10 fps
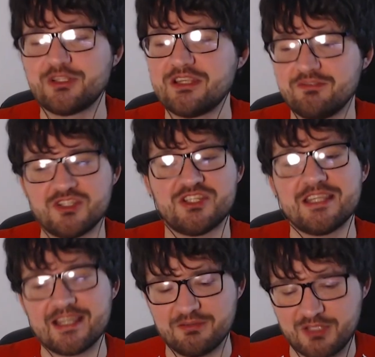And if you say,
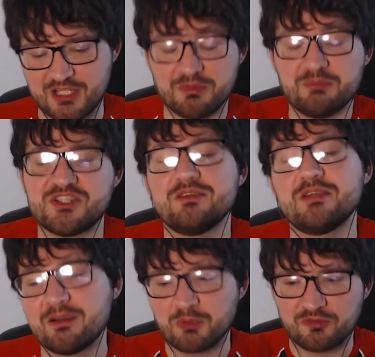yeah, you can maybe say, yeah, well,